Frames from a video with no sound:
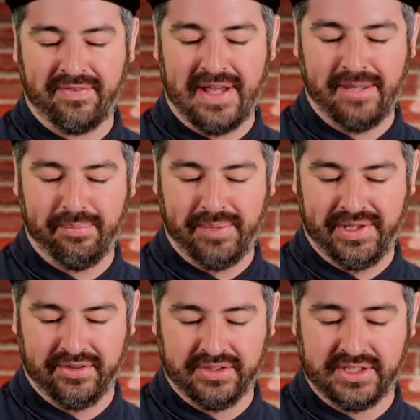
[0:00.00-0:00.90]
Flat
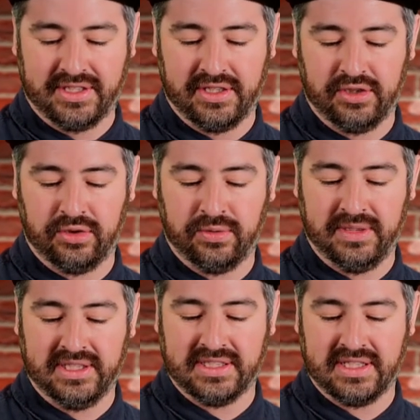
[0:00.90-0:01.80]
Builds
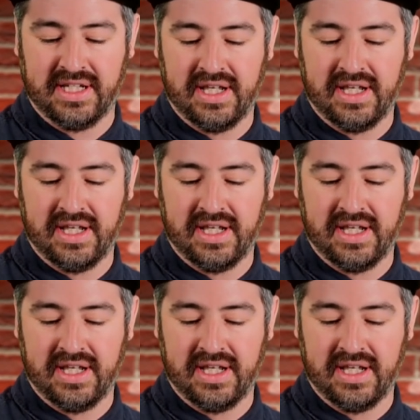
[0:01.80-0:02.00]
tweets.